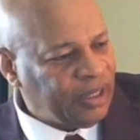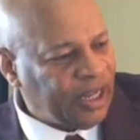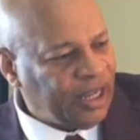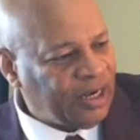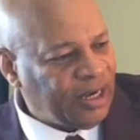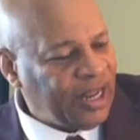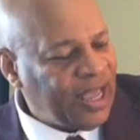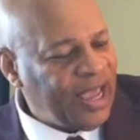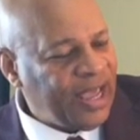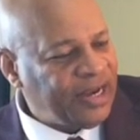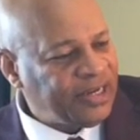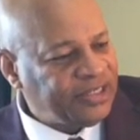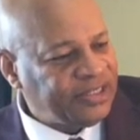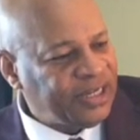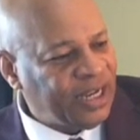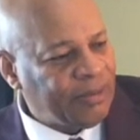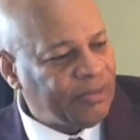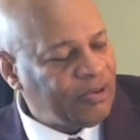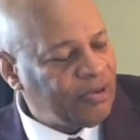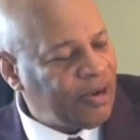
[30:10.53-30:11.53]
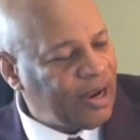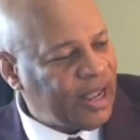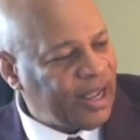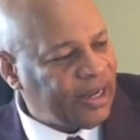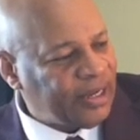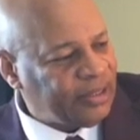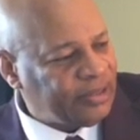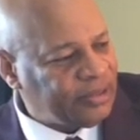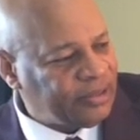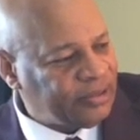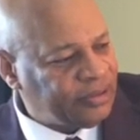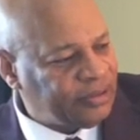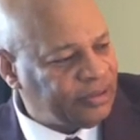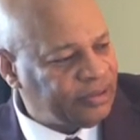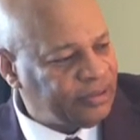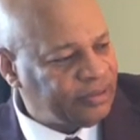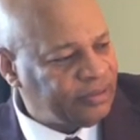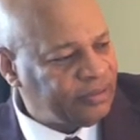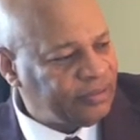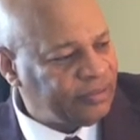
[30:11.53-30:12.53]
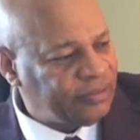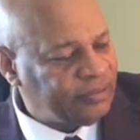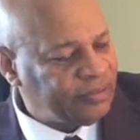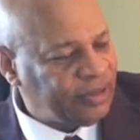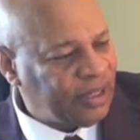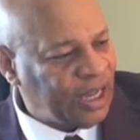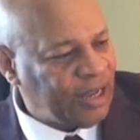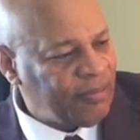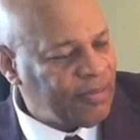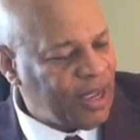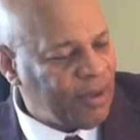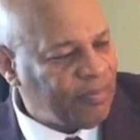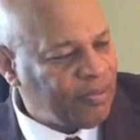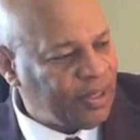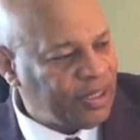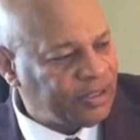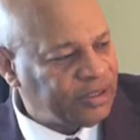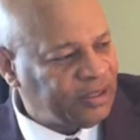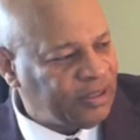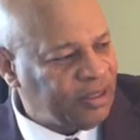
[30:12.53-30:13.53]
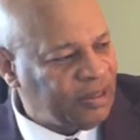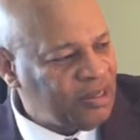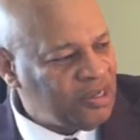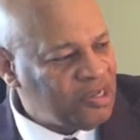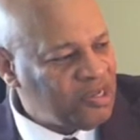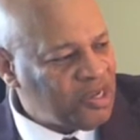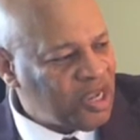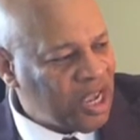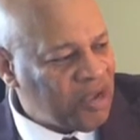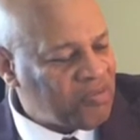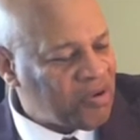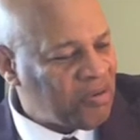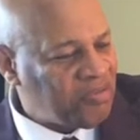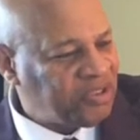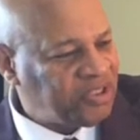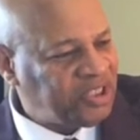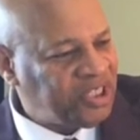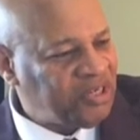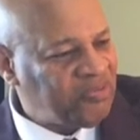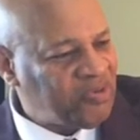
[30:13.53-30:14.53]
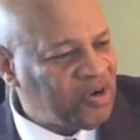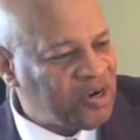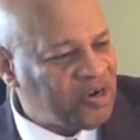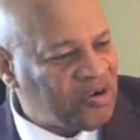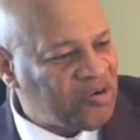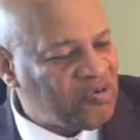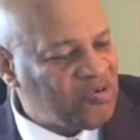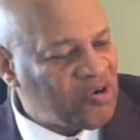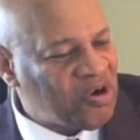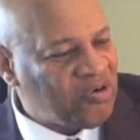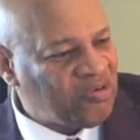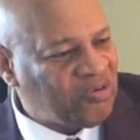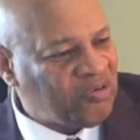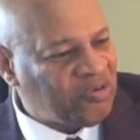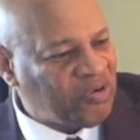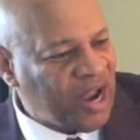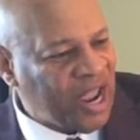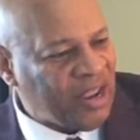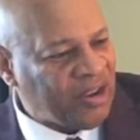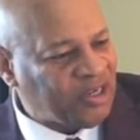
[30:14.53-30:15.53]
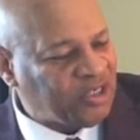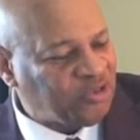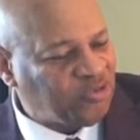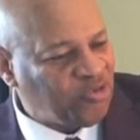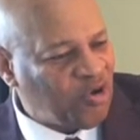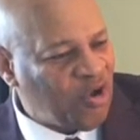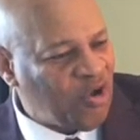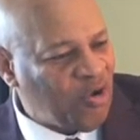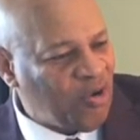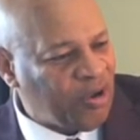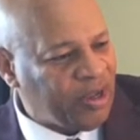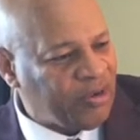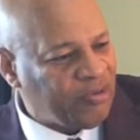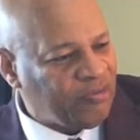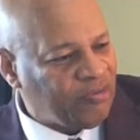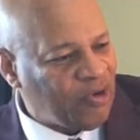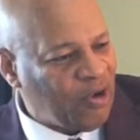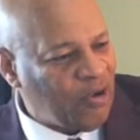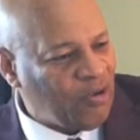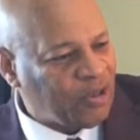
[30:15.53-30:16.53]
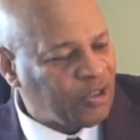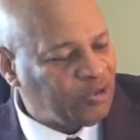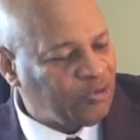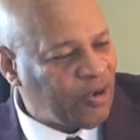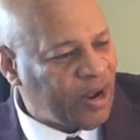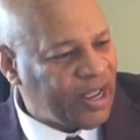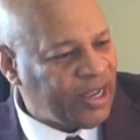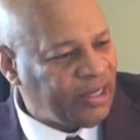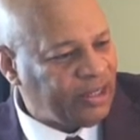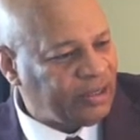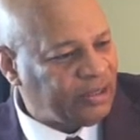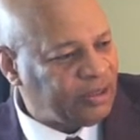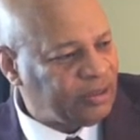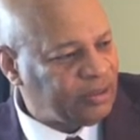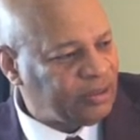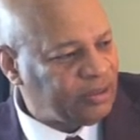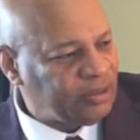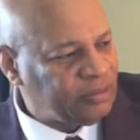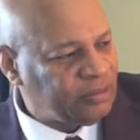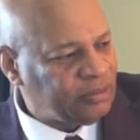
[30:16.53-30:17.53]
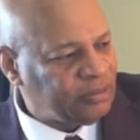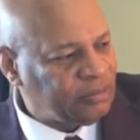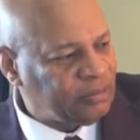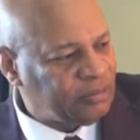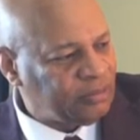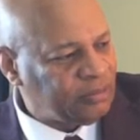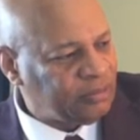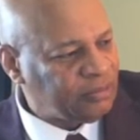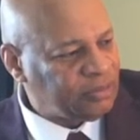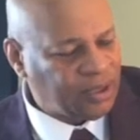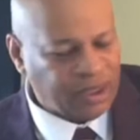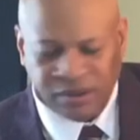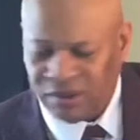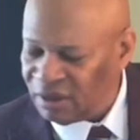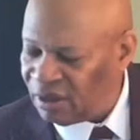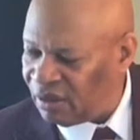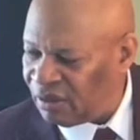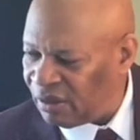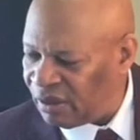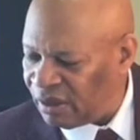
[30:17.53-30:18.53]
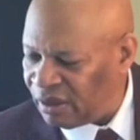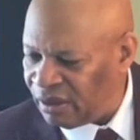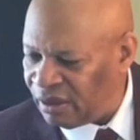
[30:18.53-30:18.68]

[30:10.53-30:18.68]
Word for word: Lying is never right. Amen. Amen. Praise the Lord. Have you ever seen where the right is wrong and wrong is right? Praise the Lord.